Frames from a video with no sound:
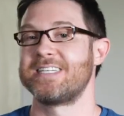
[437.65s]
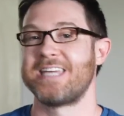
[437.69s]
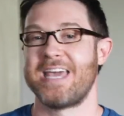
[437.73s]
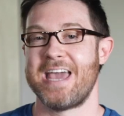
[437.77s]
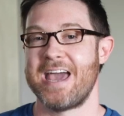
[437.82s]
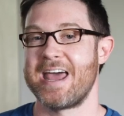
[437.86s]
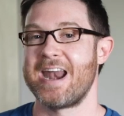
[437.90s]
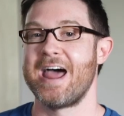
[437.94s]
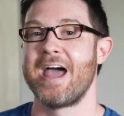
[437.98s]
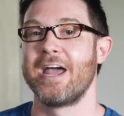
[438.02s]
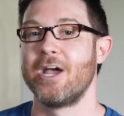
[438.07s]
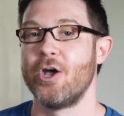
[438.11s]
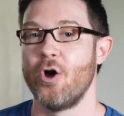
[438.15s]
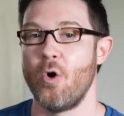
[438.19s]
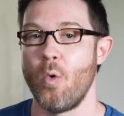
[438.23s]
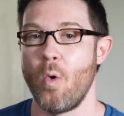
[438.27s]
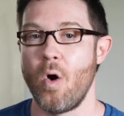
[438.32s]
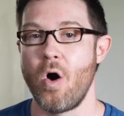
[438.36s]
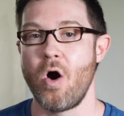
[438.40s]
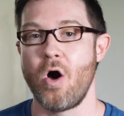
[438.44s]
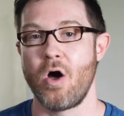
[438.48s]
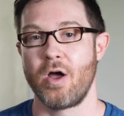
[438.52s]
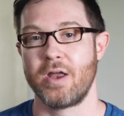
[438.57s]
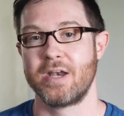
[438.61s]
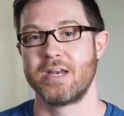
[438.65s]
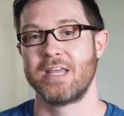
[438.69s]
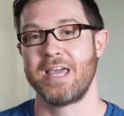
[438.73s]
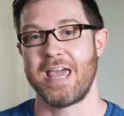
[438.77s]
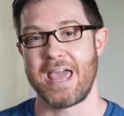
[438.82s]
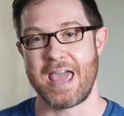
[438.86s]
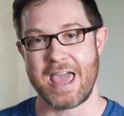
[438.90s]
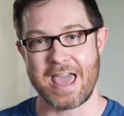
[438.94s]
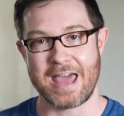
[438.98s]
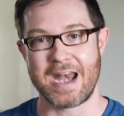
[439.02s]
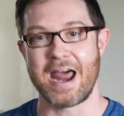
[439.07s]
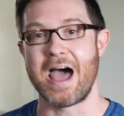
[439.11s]
Can I go on?
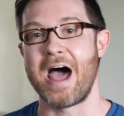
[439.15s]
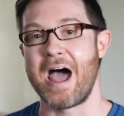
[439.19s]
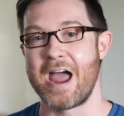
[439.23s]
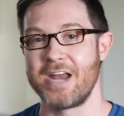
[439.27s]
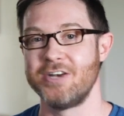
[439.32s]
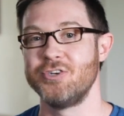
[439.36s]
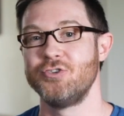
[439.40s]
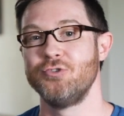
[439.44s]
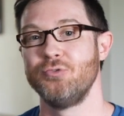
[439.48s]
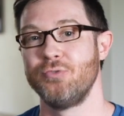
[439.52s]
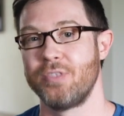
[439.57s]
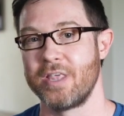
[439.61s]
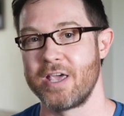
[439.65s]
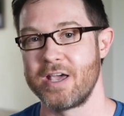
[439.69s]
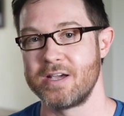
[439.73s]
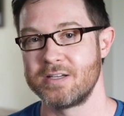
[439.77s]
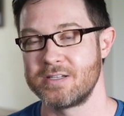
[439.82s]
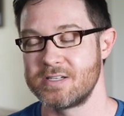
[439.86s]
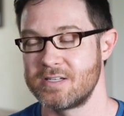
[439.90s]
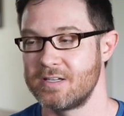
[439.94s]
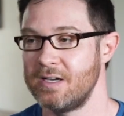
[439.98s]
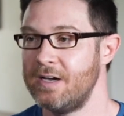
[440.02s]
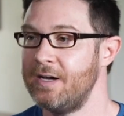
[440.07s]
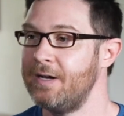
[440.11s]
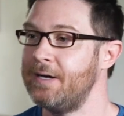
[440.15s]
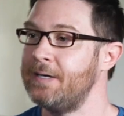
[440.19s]
Can I do this?